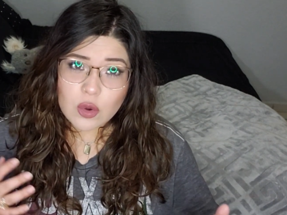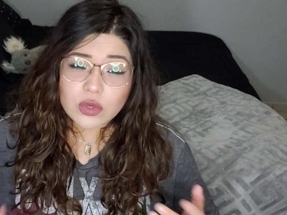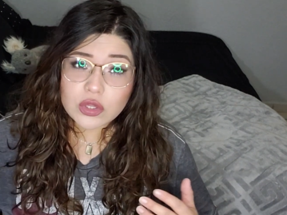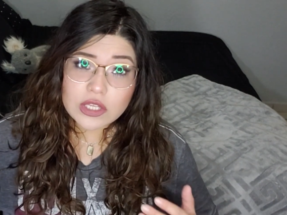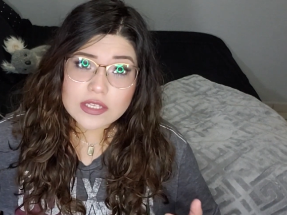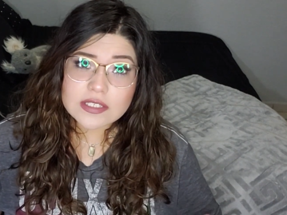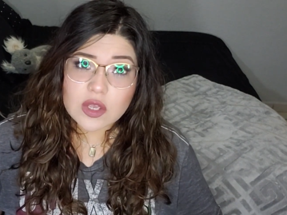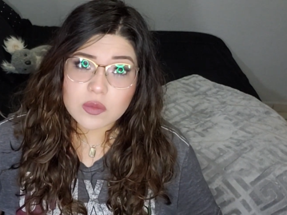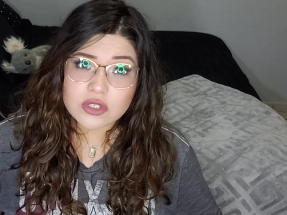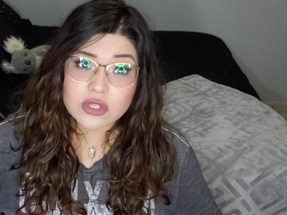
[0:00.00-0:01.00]
really
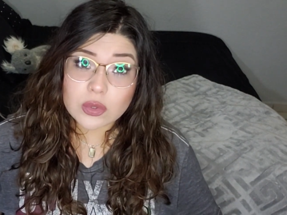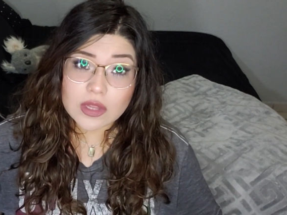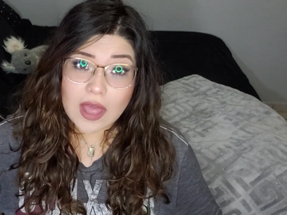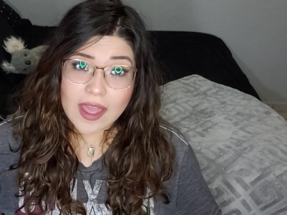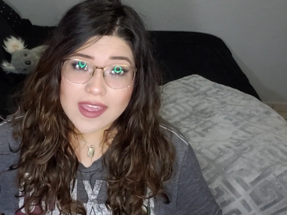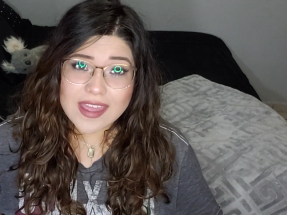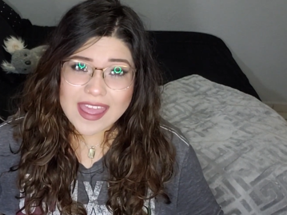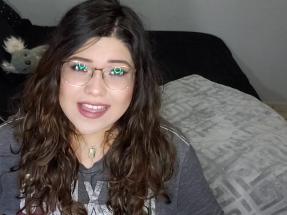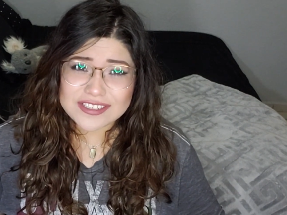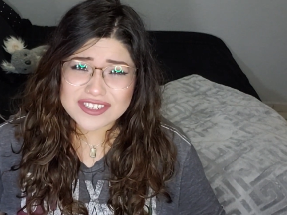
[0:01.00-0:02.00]
seem to like,
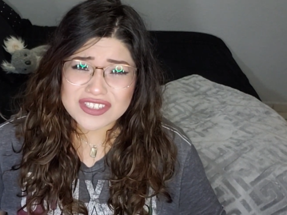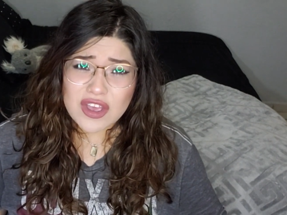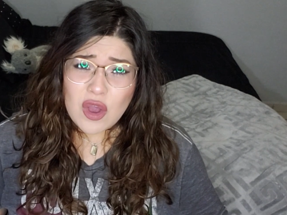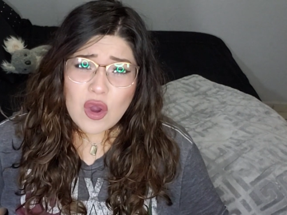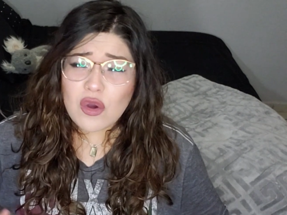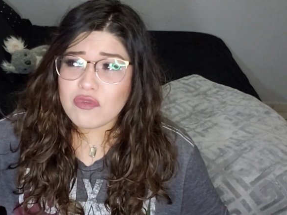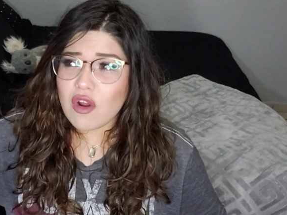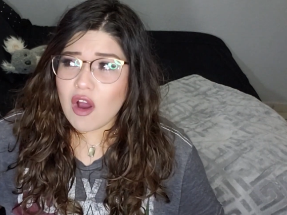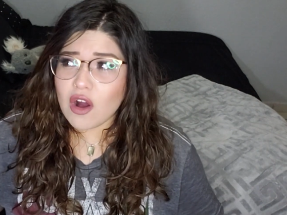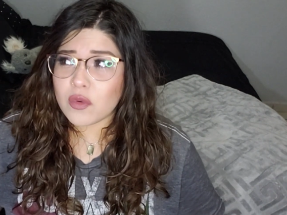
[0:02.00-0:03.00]
and just
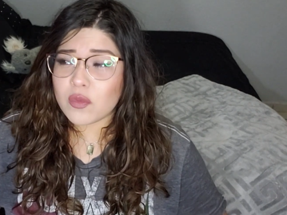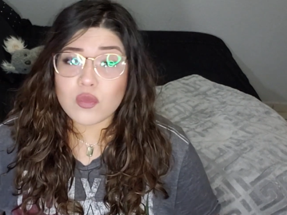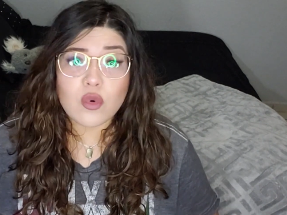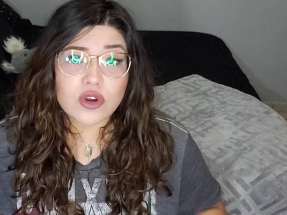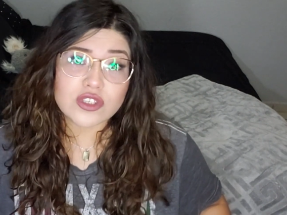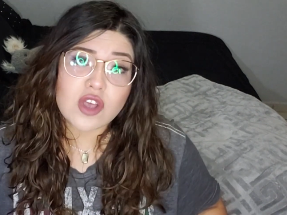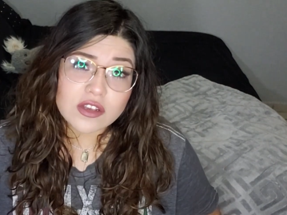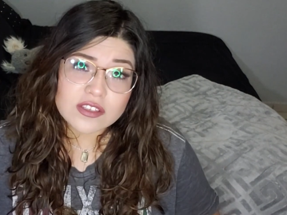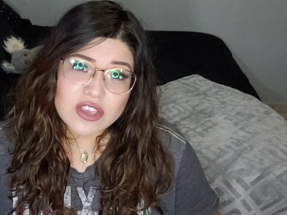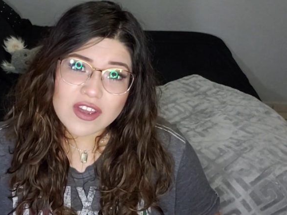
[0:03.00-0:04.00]
overall more
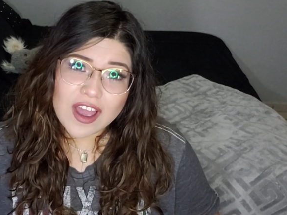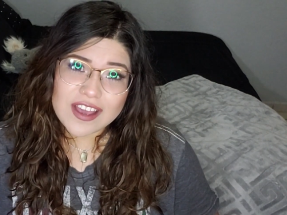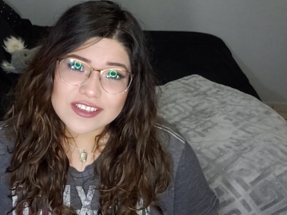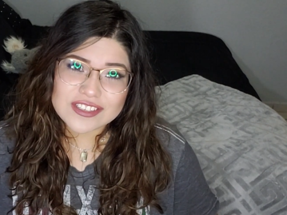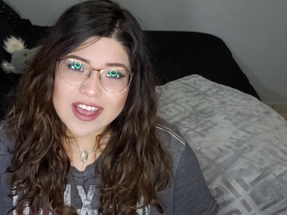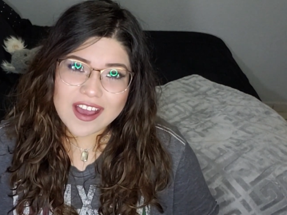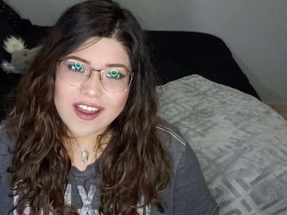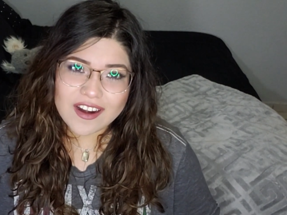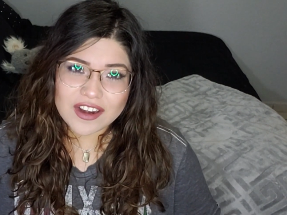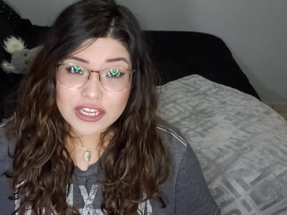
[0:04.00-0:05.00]
songs that you guys
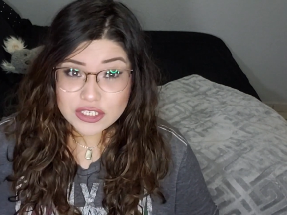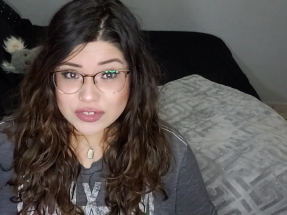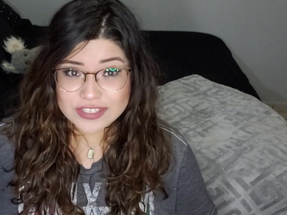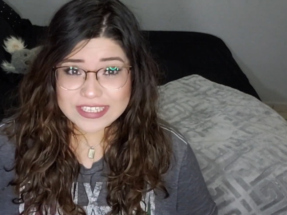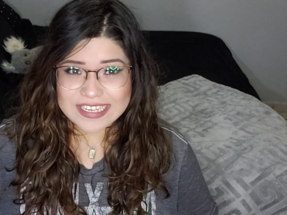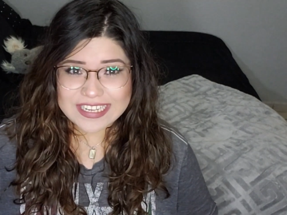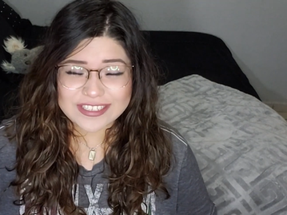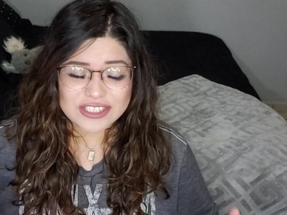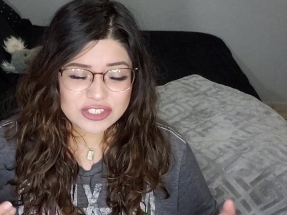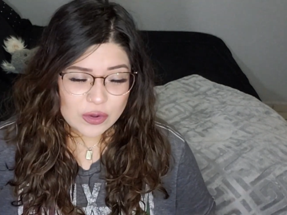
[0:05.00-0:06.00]
are interested
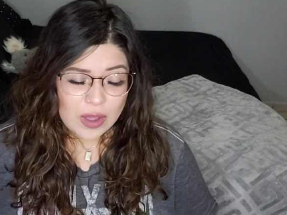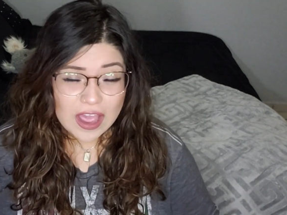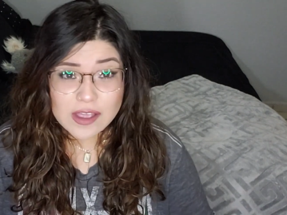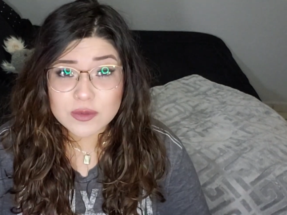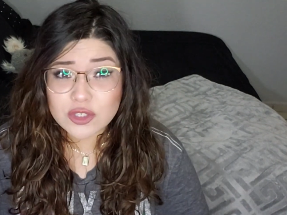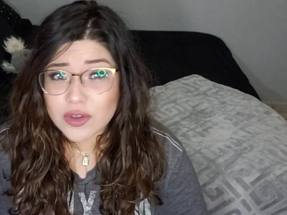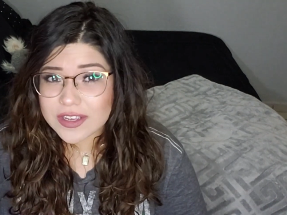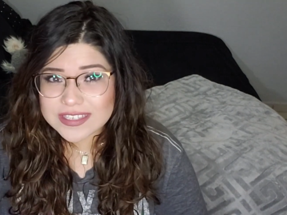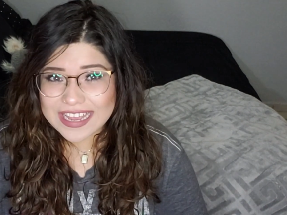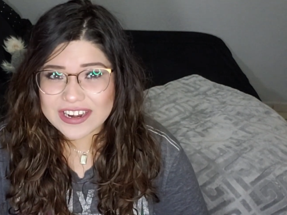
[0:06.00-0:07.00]
in. So I am so
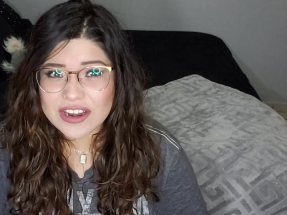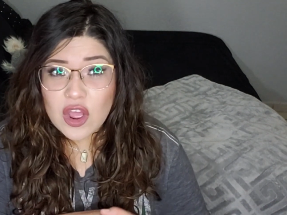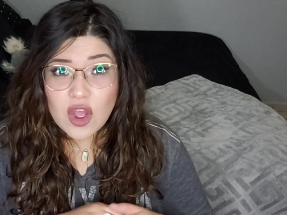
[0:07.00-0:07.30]
excited